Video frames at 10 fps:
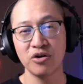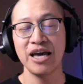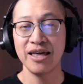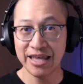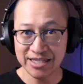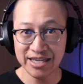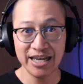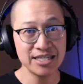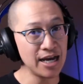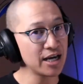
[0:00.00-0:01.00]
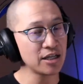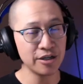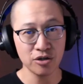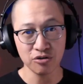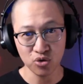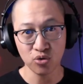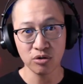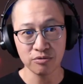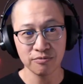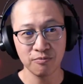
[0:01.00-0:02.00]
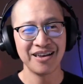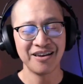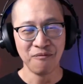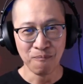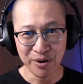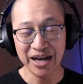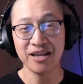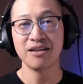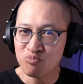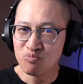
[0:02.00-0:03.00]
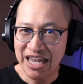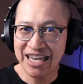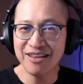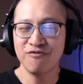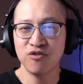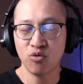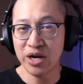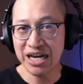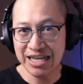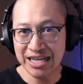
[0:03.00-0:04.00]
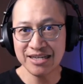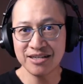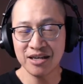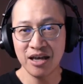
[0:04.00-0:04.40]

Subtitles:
They say it's not a clinical tool, but take it for what it is.